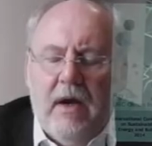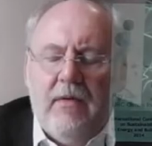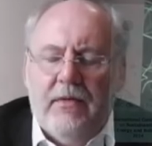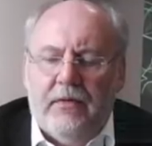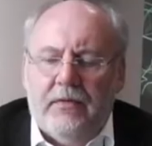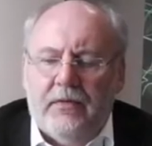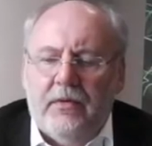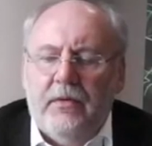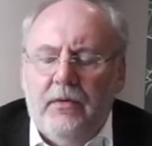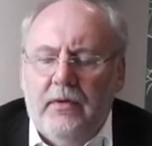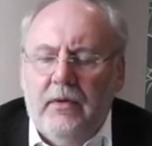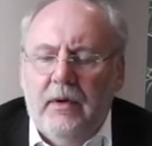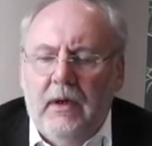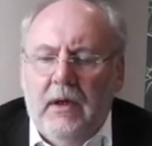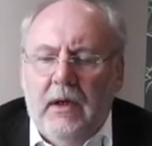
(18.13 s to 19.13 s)
ran
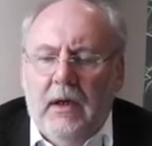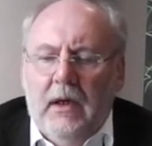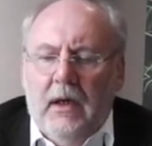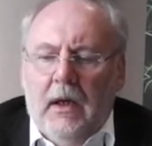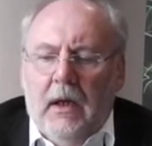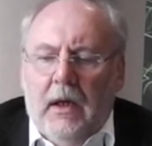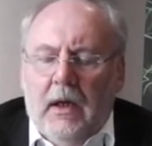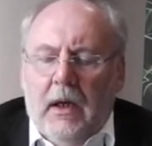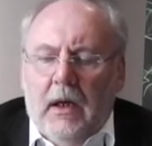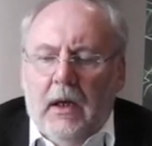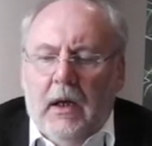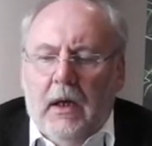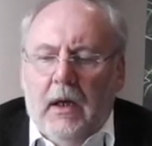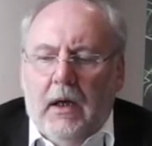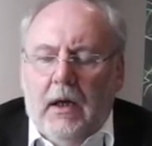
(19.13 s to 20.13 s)
through
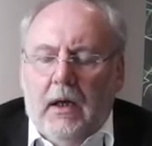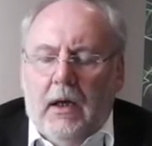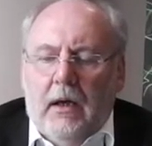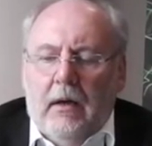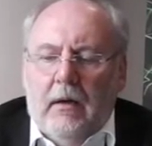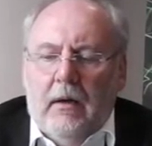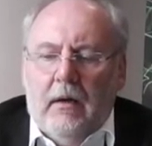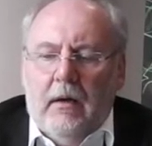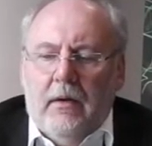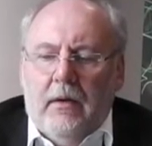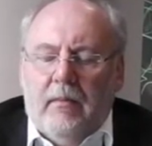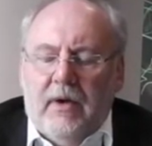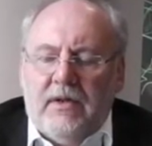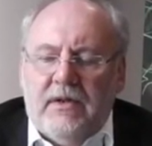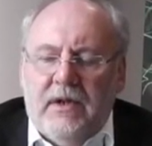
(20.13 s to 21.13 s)
the
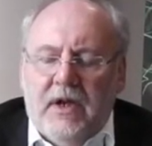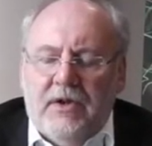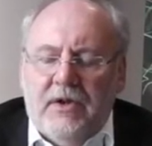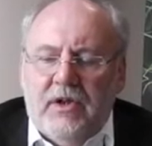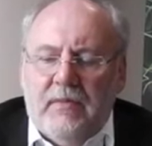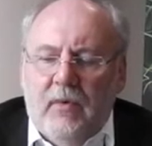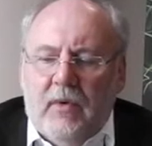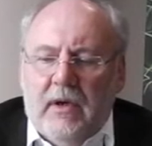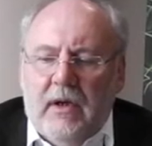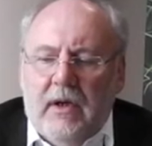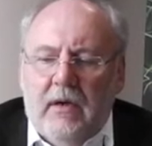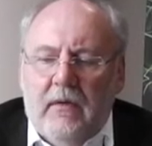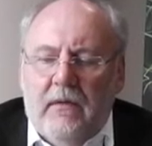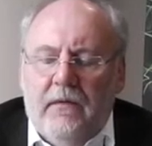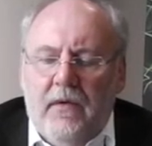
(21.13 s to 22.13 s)
presentation this
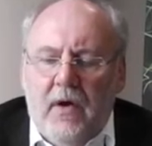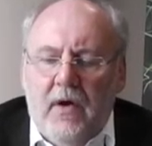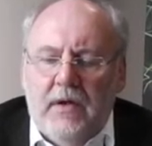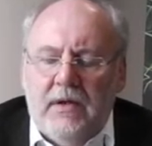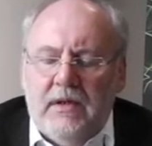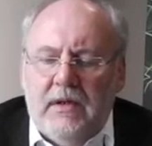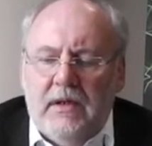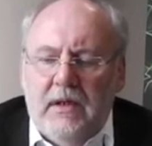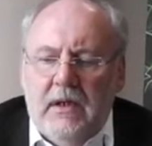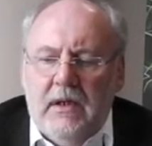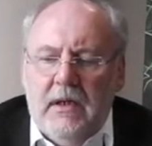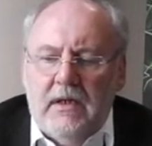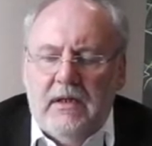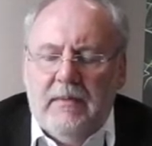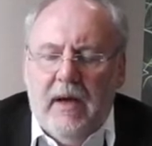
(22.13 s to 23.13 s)
morning. First
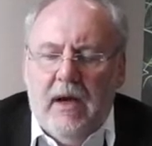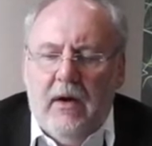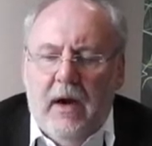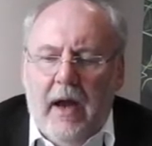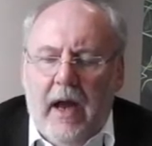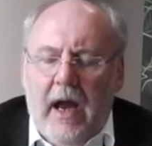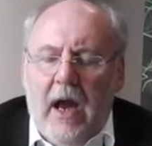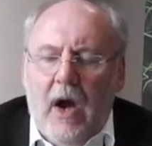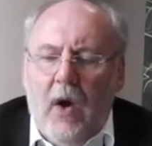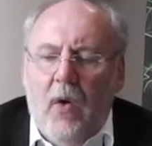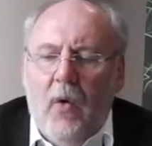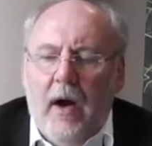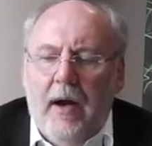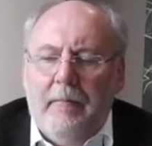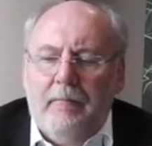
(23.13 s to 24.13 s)
is about
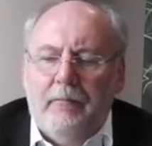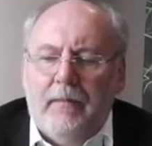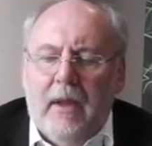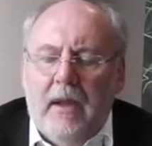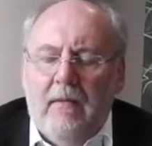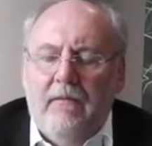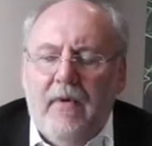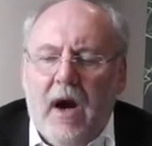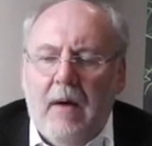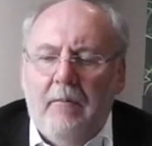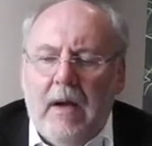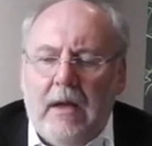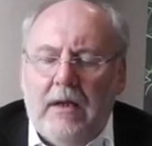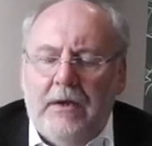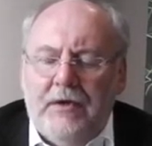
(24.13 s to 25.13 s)
how
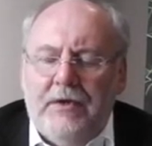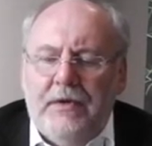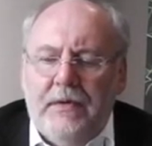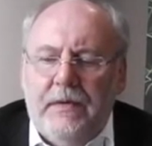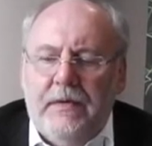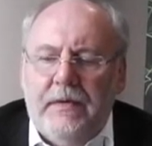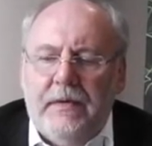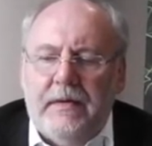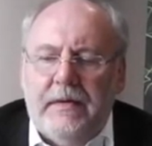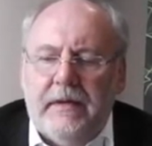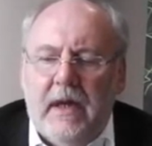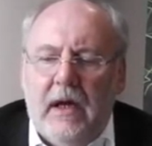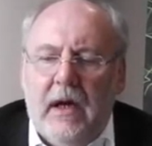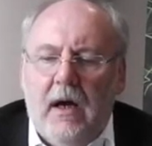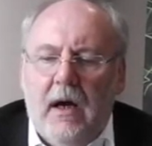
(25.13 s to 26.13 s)
environmental issues
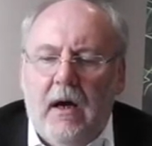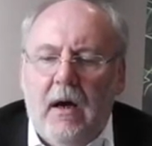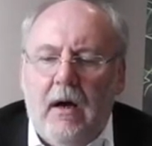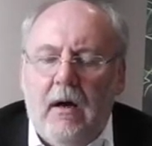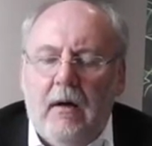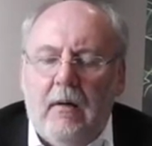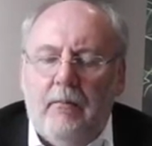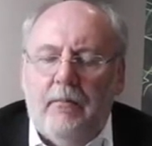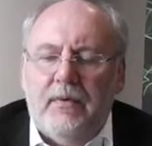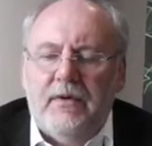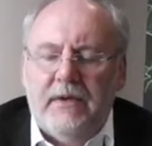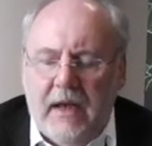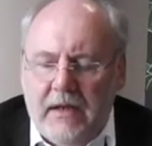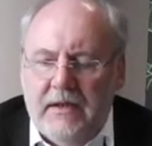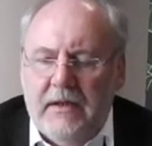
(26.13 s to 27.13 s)
are
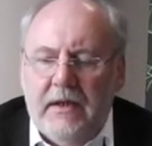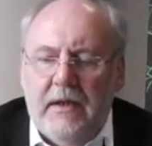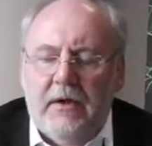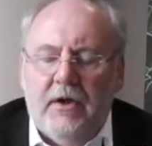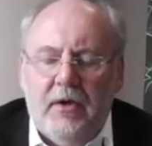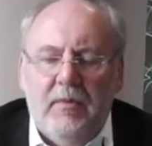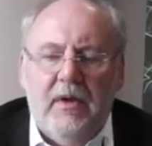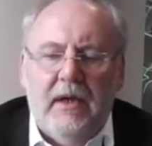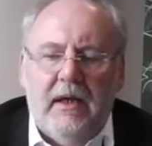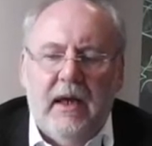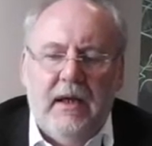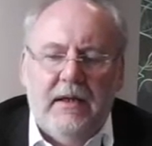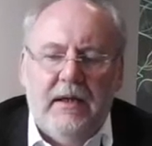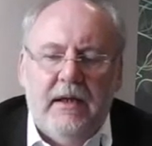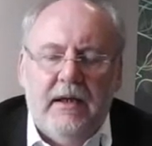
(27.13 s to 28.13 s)
presented and
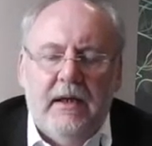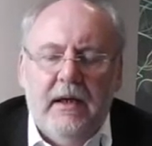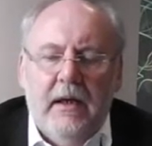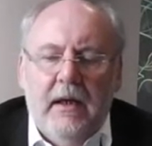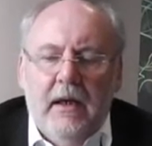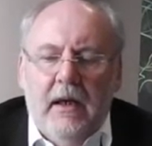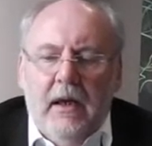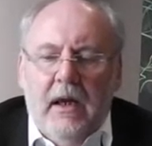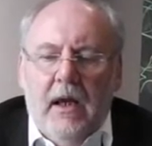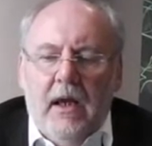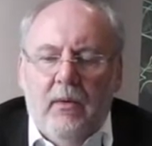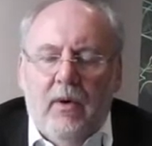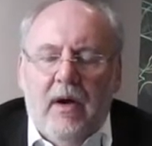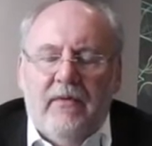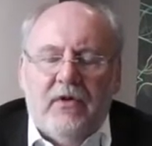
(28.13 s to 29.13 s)
communicated
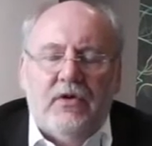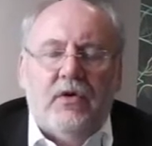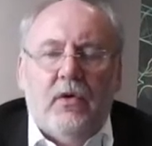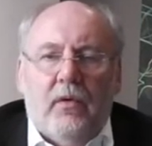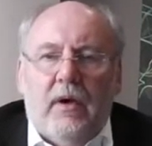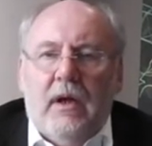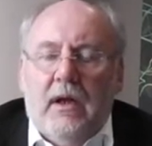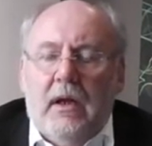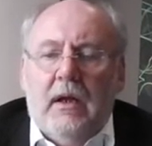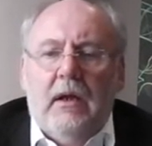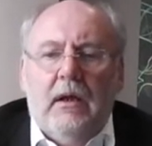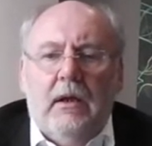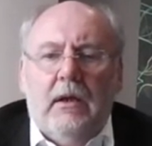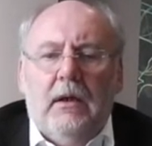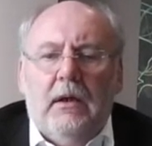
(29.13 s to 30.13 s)
in a way of a storyline.
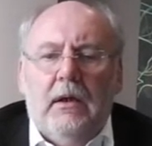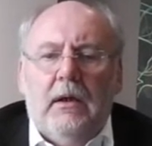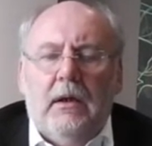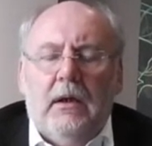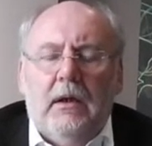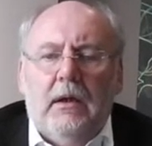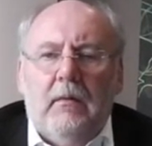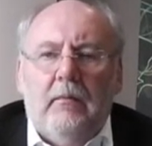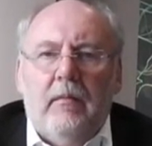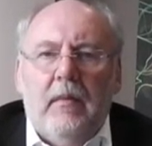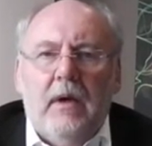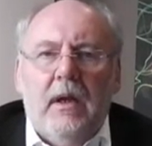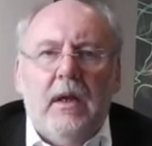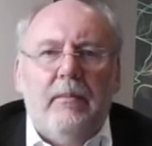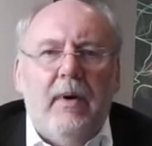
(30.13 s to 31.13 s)

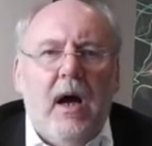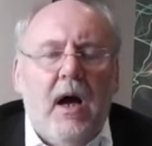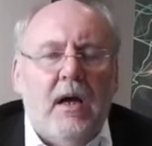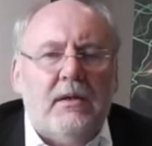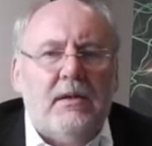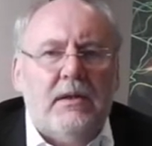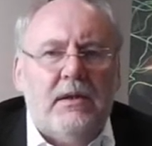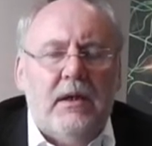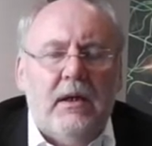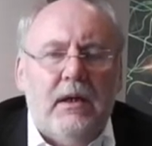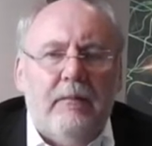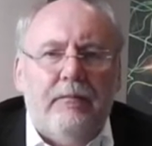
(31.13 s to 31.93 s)
In the past,